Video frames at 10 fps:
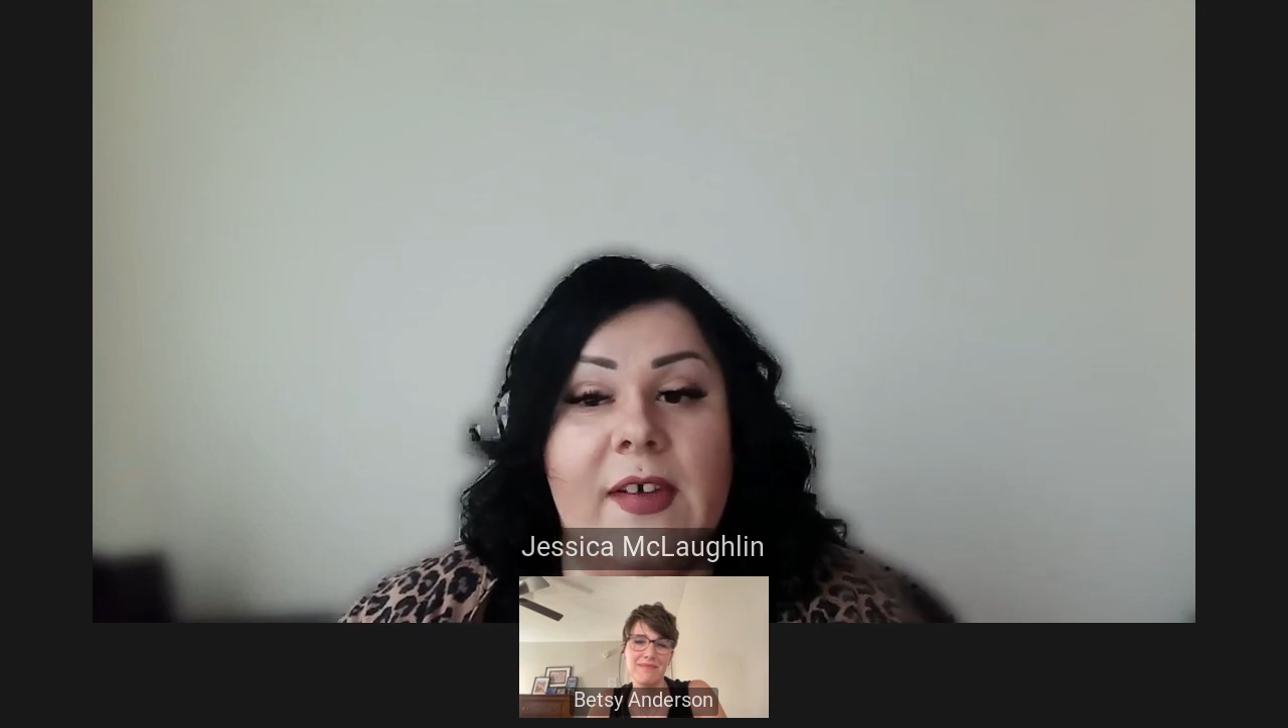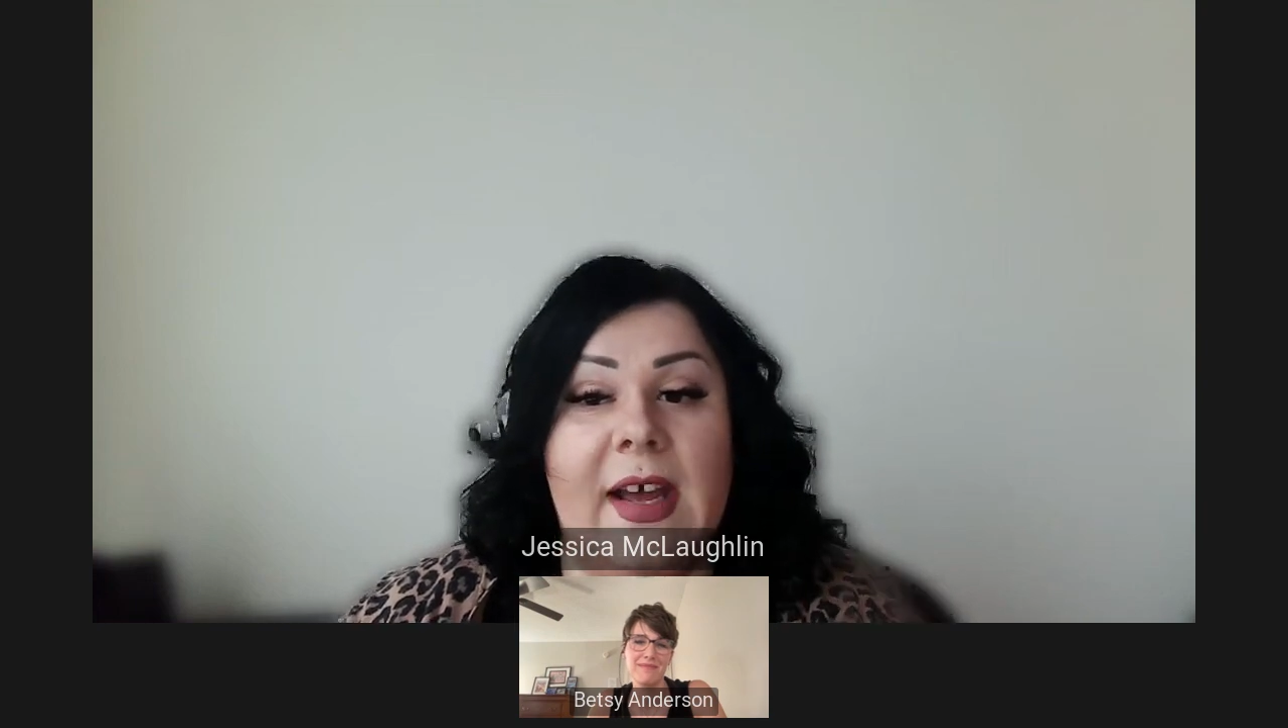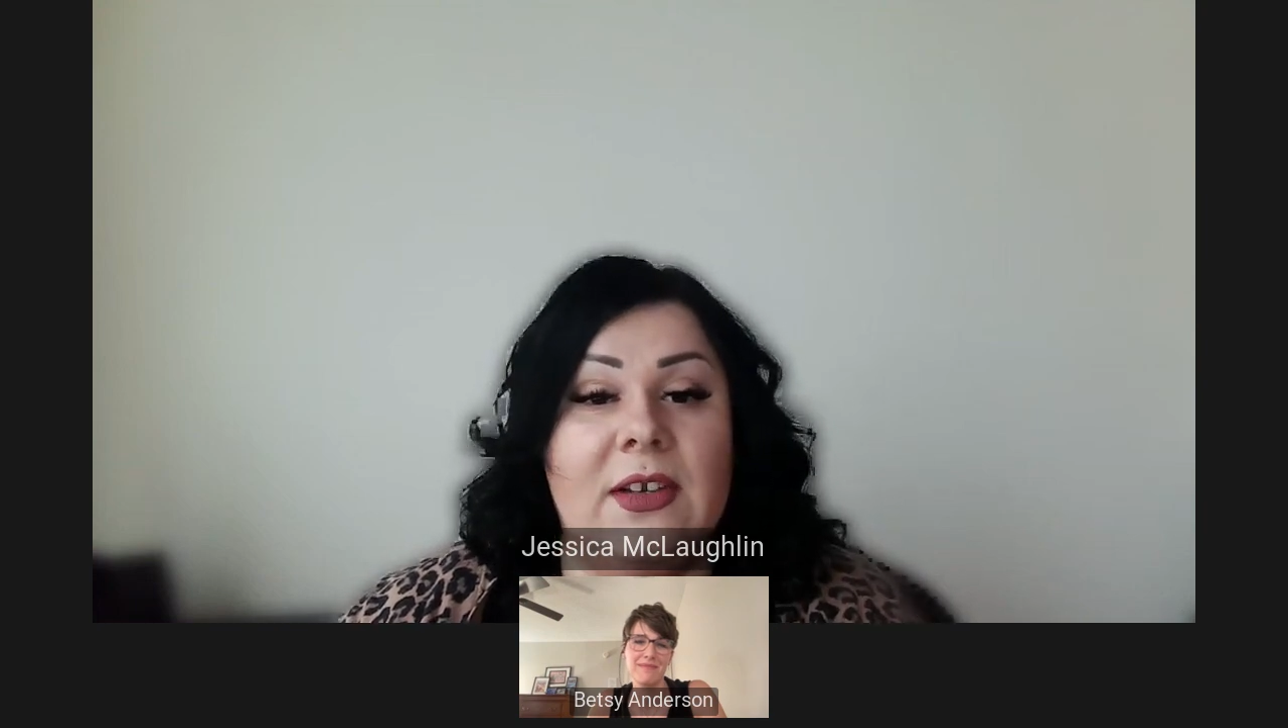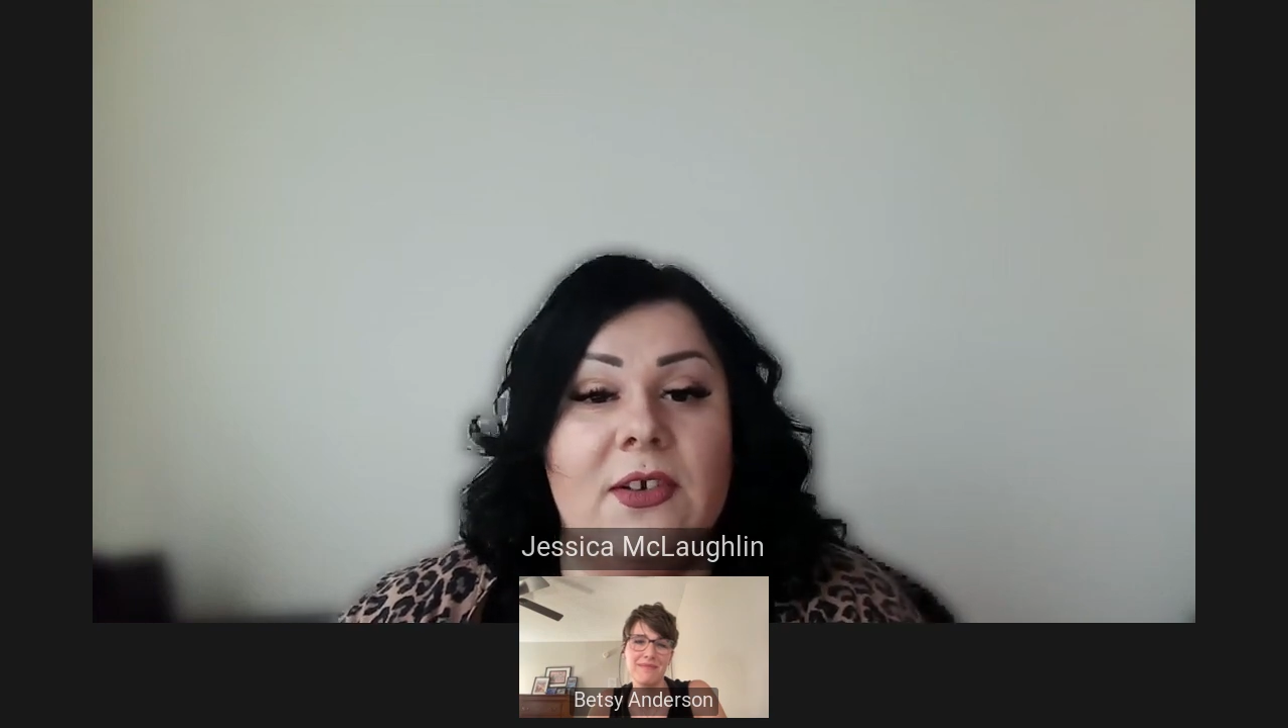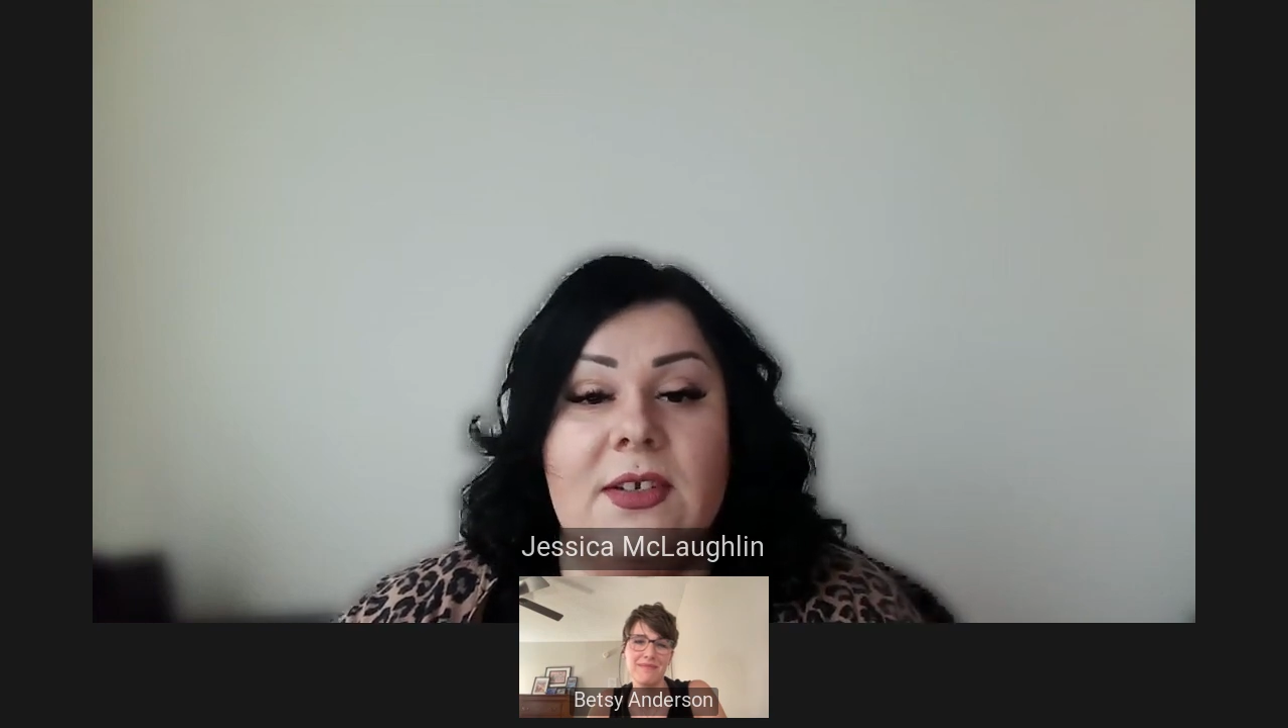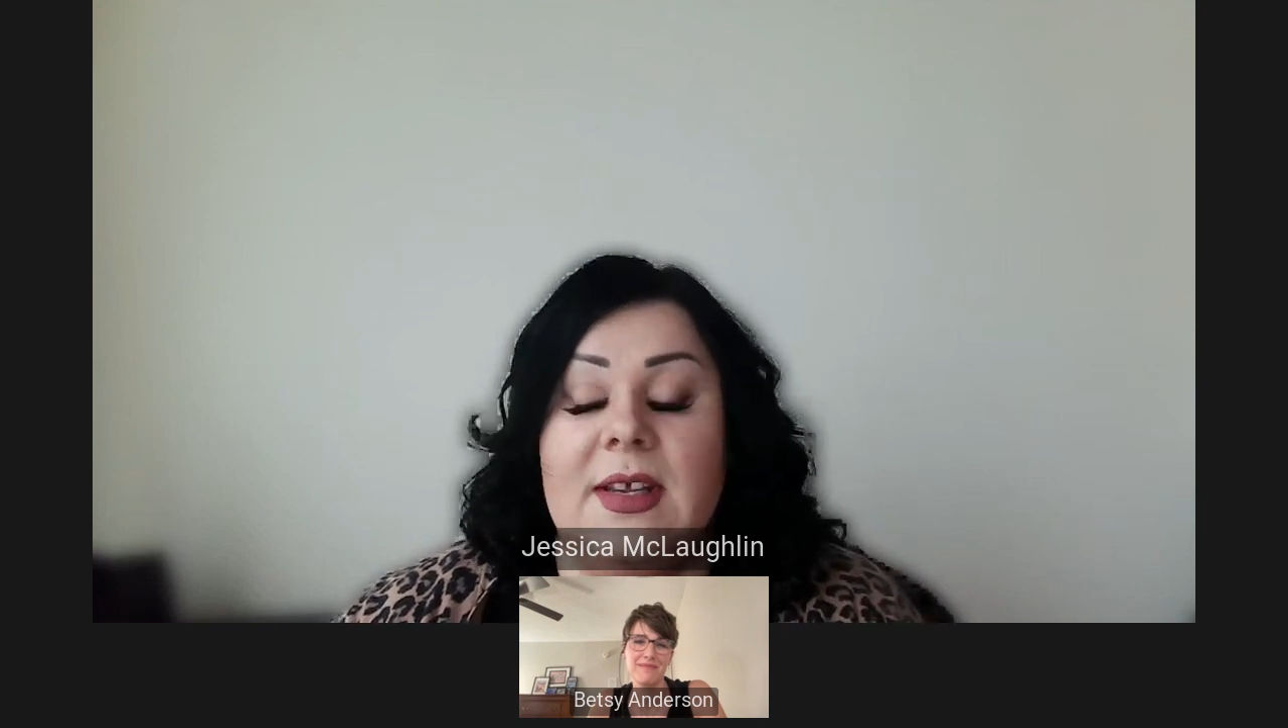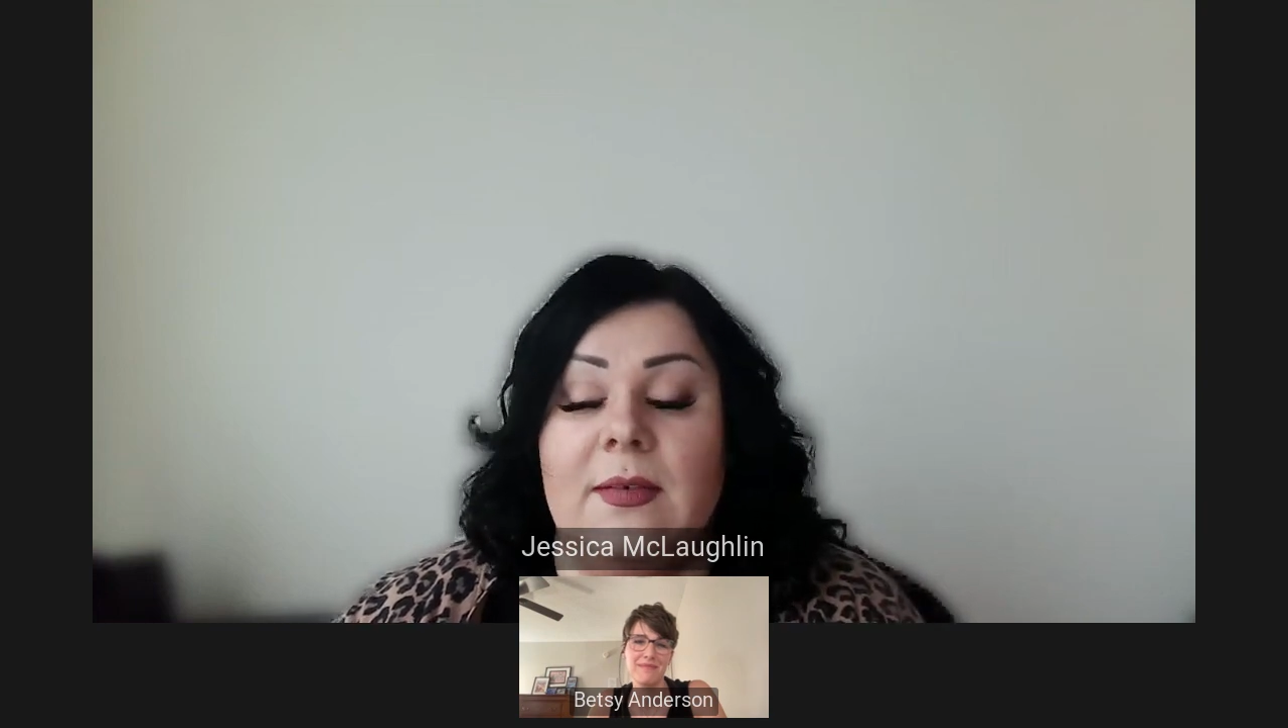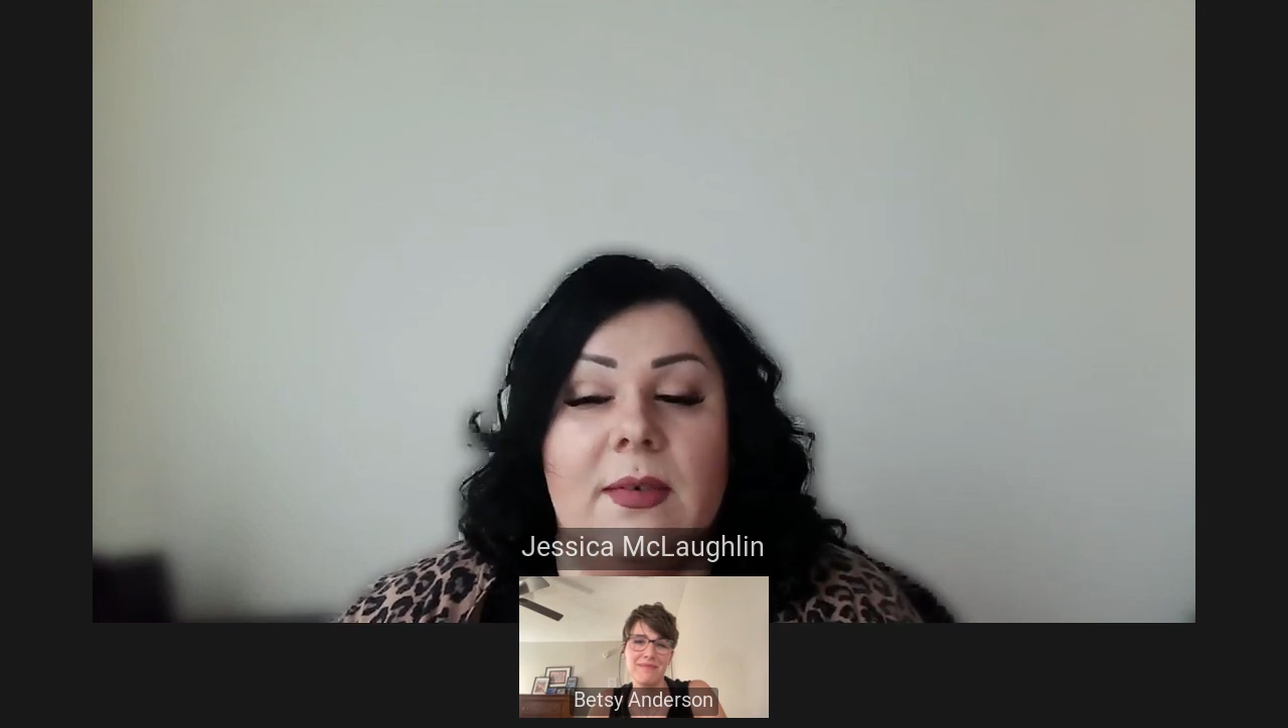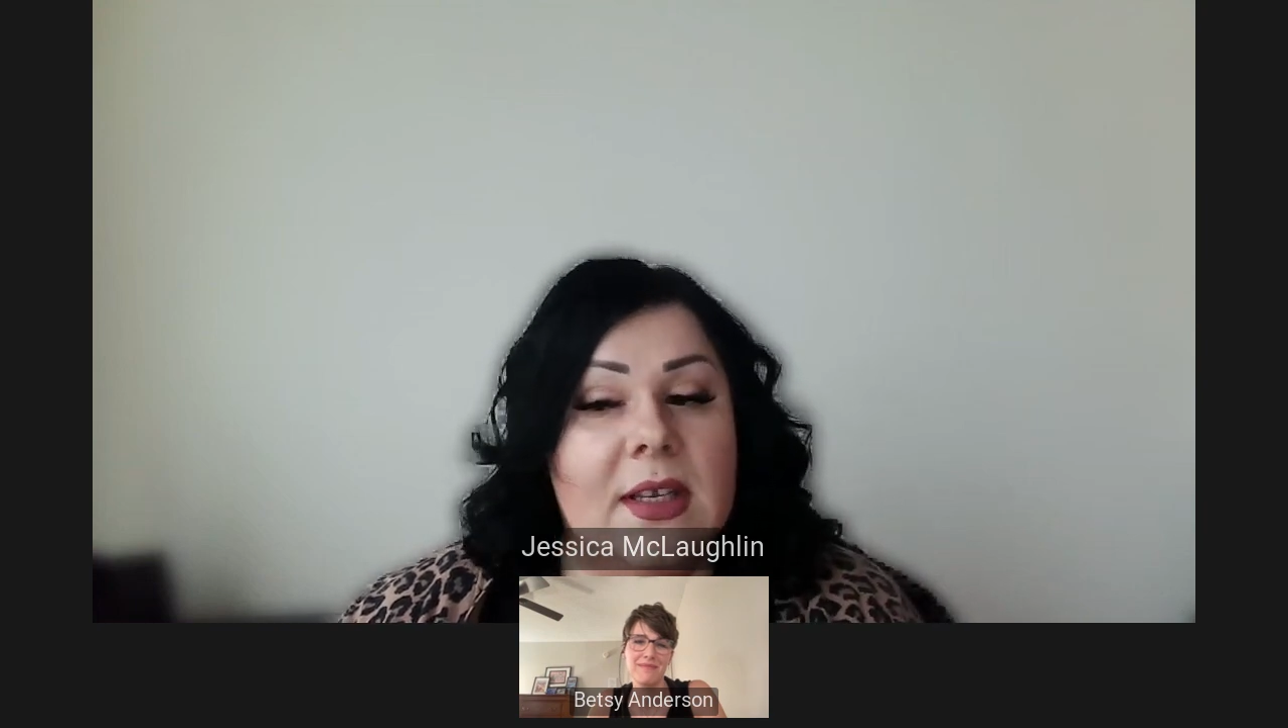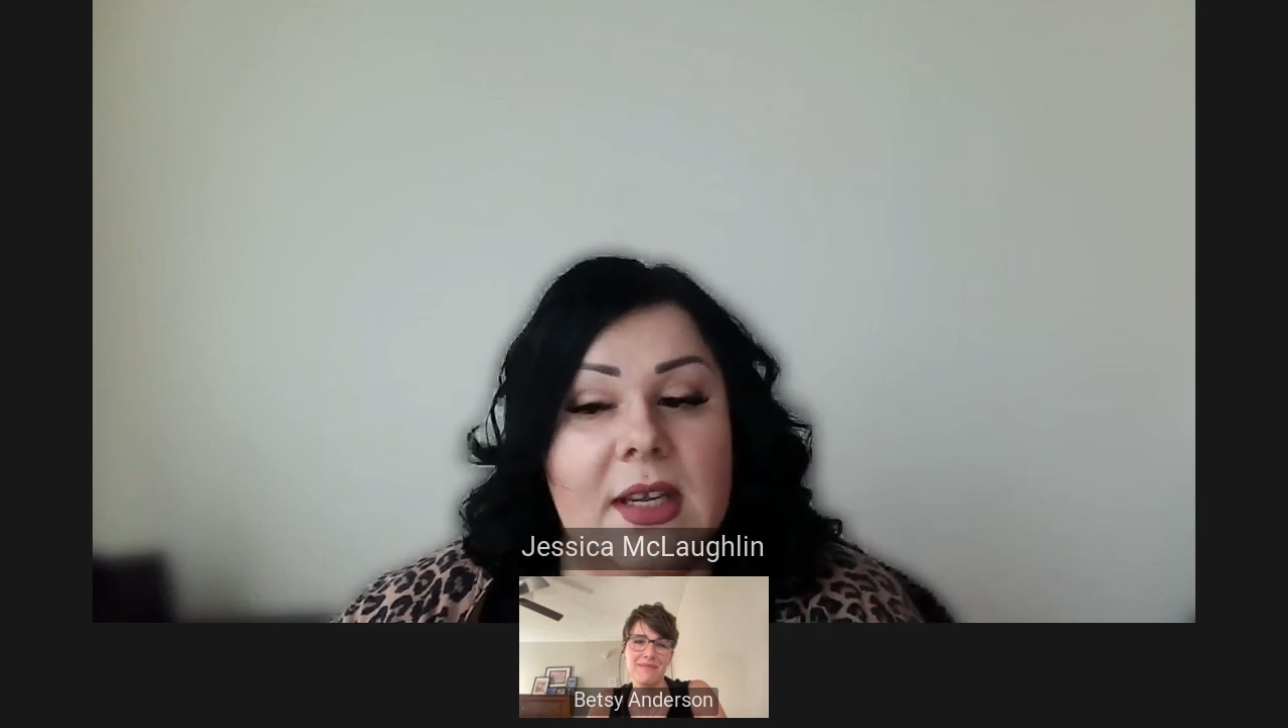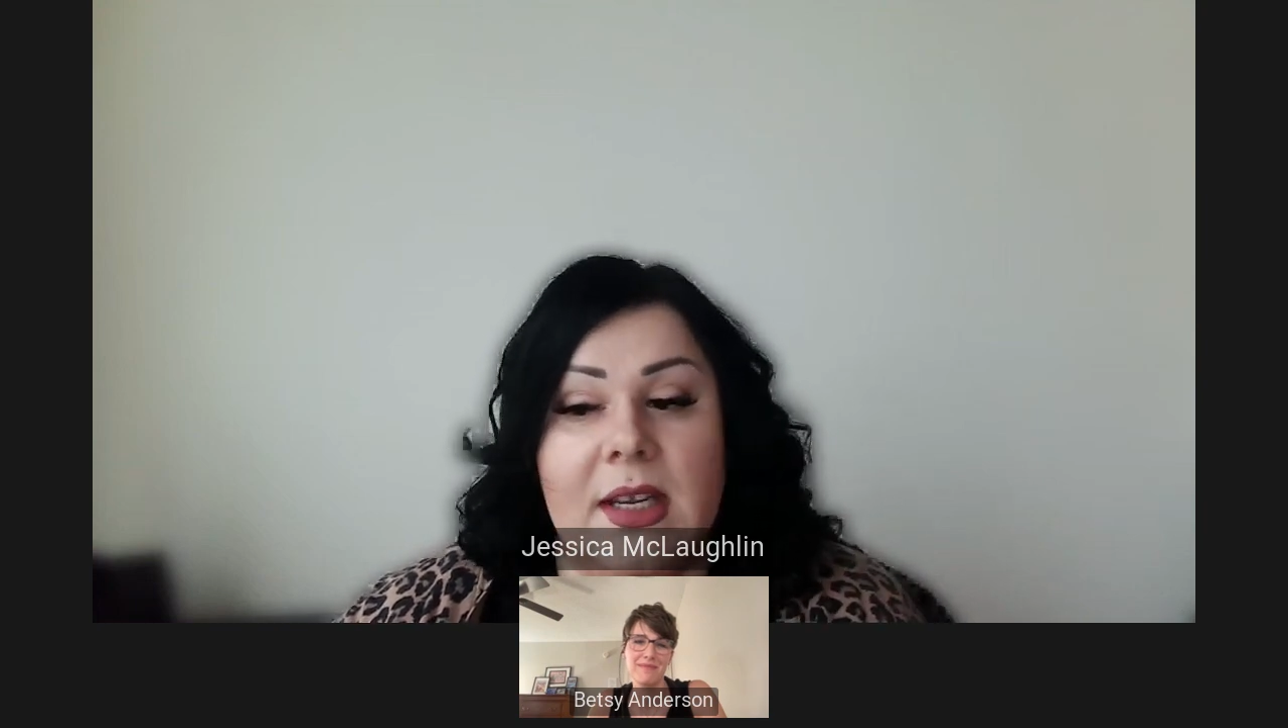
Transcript: factors that really